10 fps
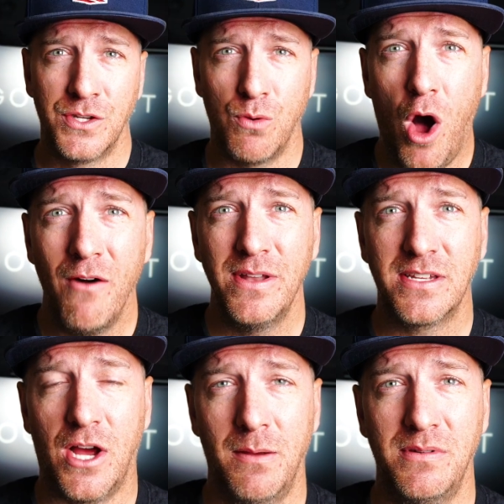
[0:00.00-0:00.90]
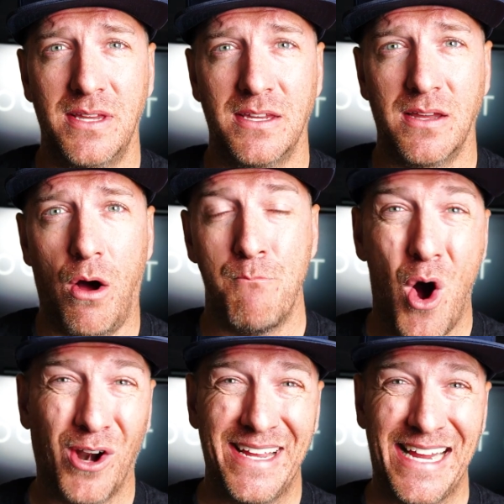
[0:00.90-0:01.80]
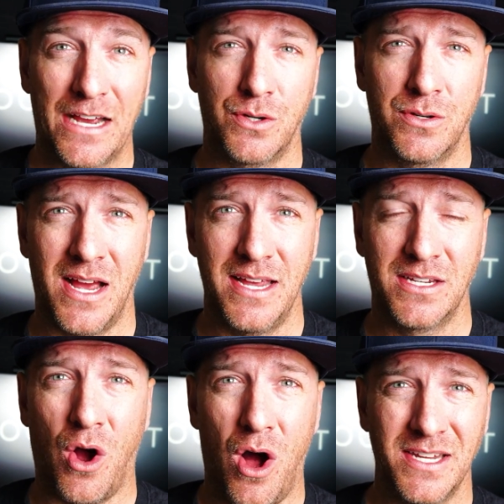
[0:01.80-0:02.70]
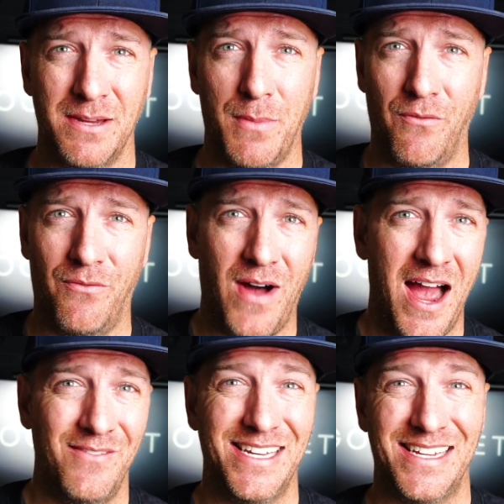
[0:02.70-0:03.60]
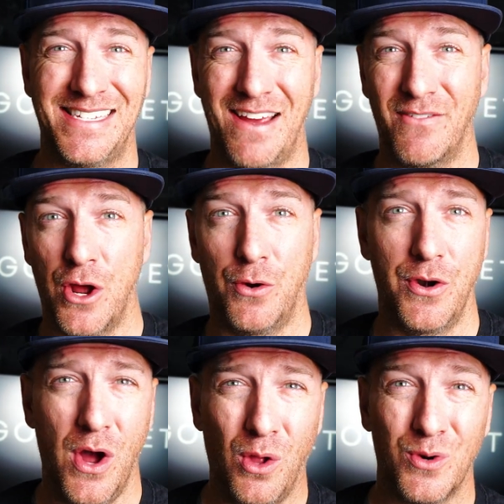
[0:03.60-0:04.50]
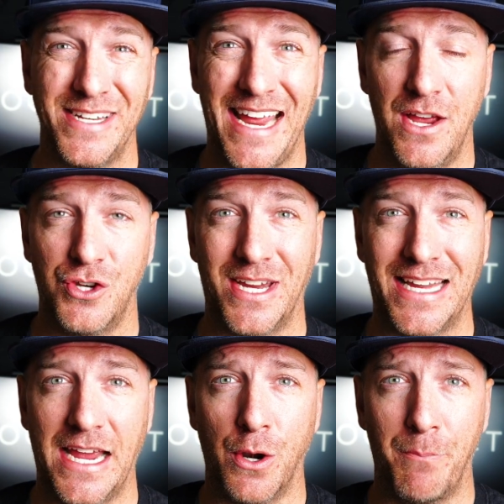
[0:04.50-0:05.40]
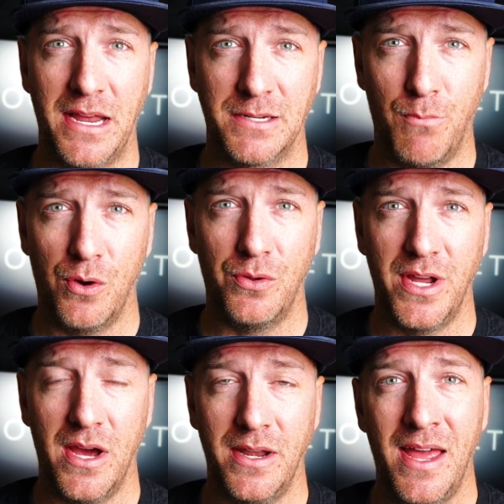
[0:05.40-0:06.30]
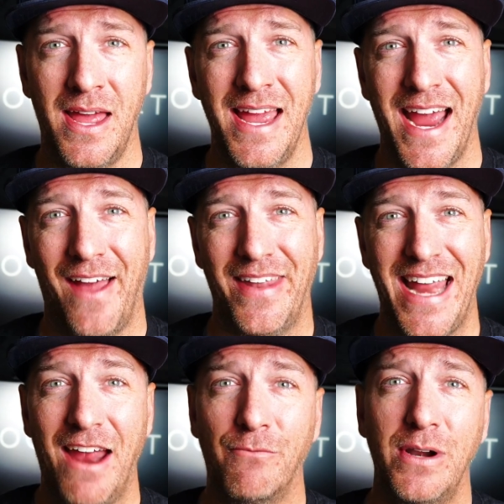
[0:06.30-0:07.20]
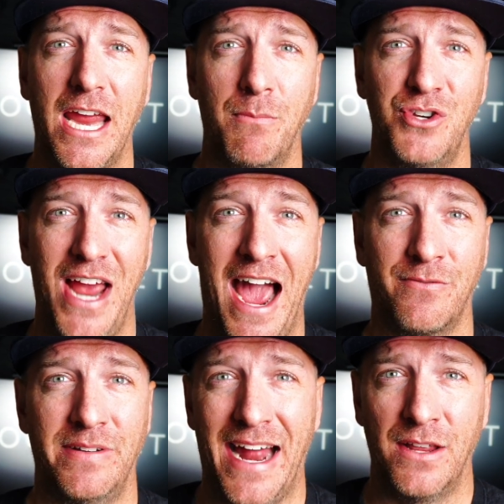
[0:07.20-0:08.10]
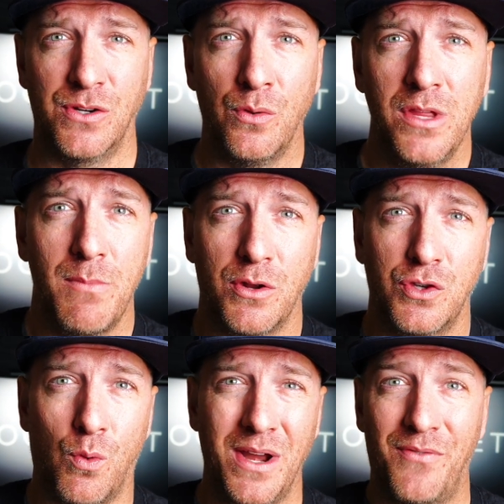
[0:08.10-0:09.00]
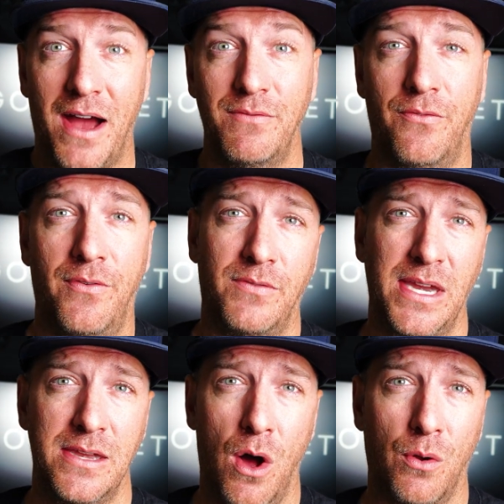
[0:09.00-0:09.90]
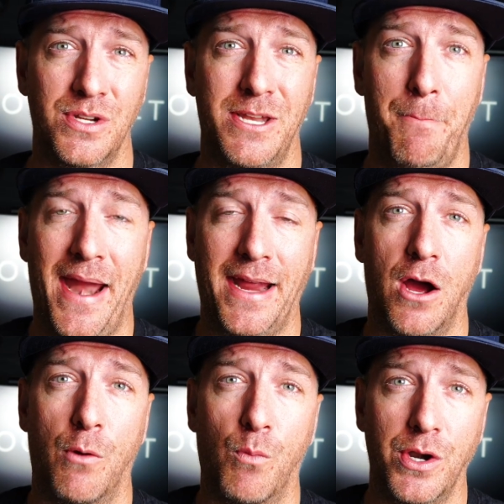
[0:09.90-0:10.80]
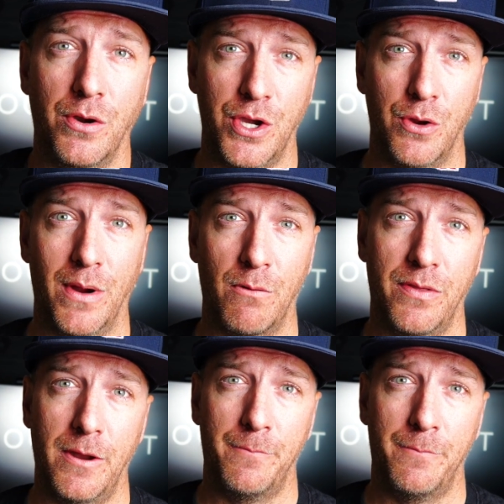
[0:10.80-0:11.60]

So oftentimes this modeling exercise costs about $500 to $700-ish to get your base model done. And then every image after that is only about $25 to $50 depending on what you're doing with it.